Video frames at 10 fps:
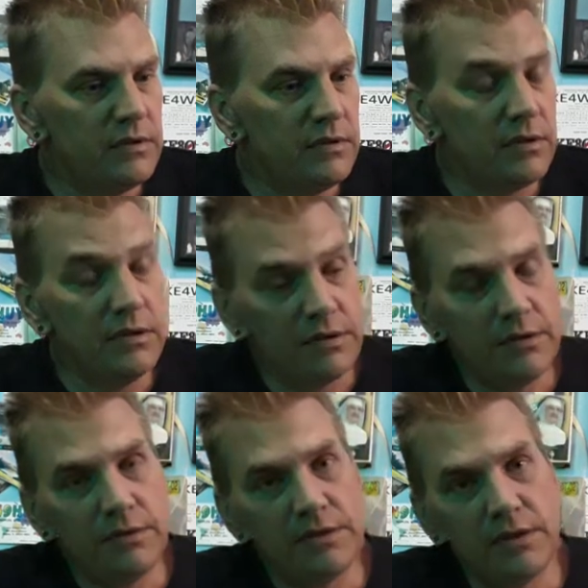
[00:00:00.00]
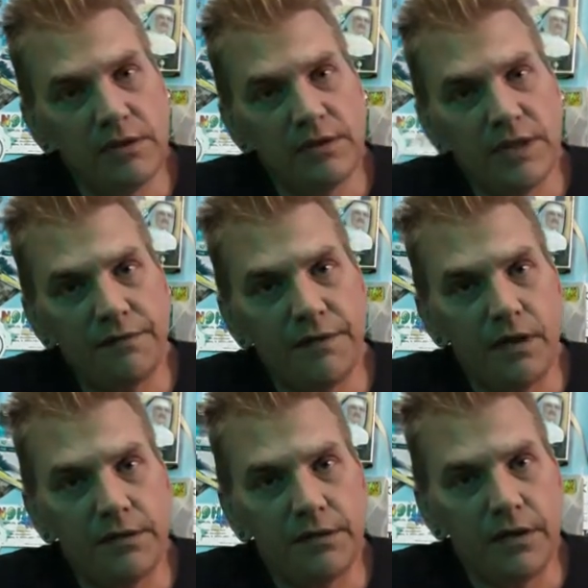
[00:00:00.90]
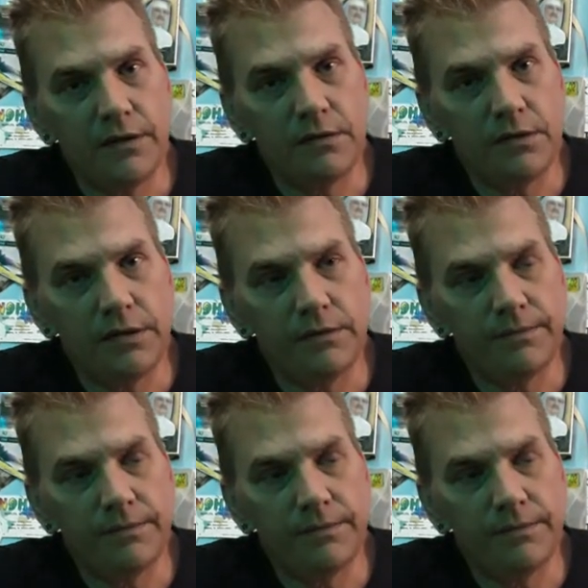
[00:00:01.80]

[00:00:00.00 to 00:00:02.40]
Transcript: the good news is I found another one,